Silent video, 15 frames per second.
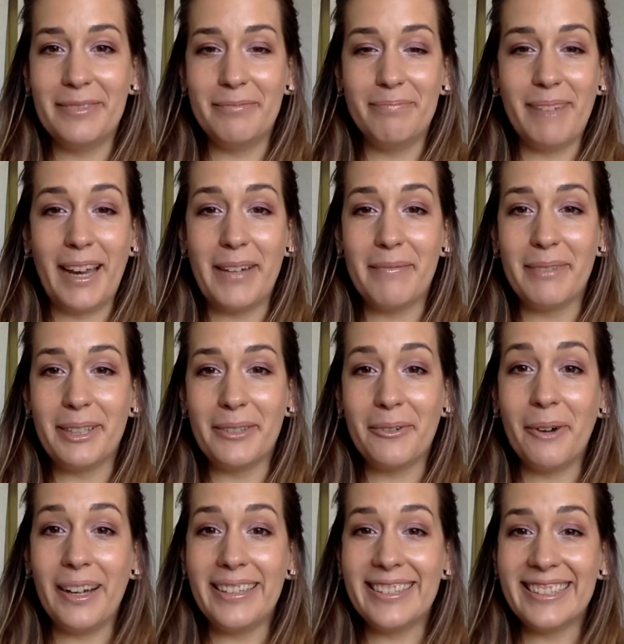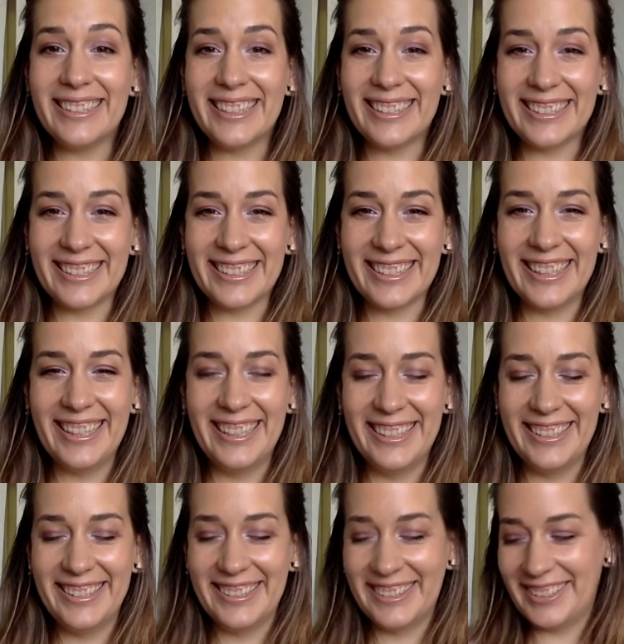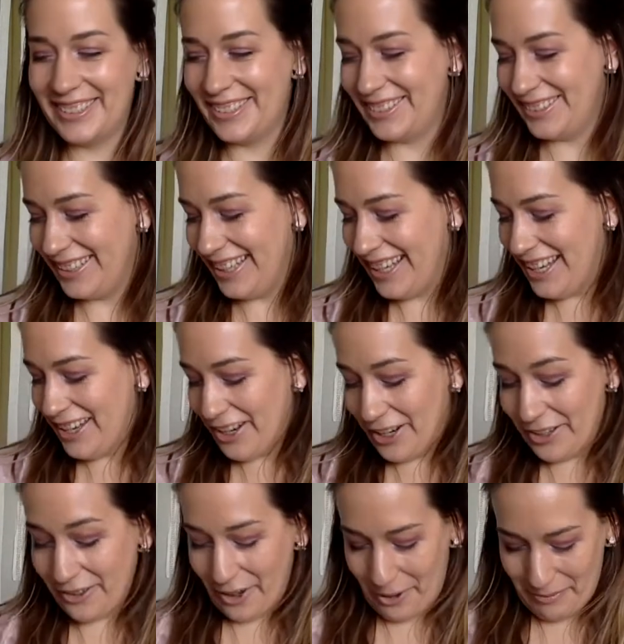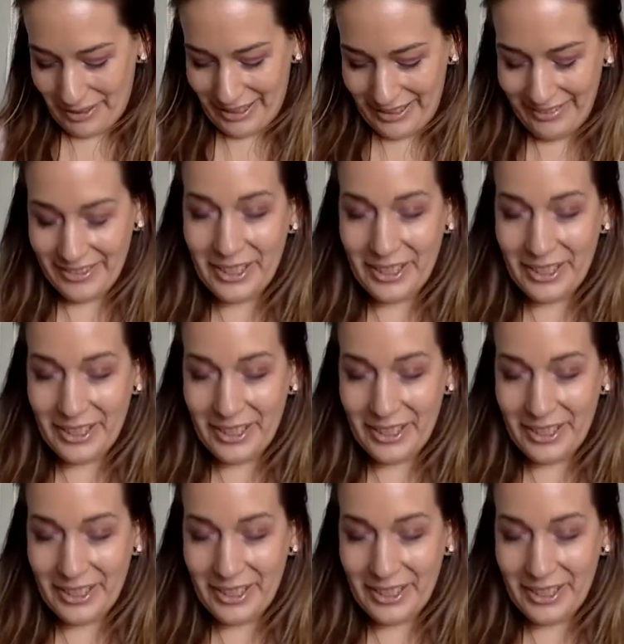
made me quite addicted to her hobby,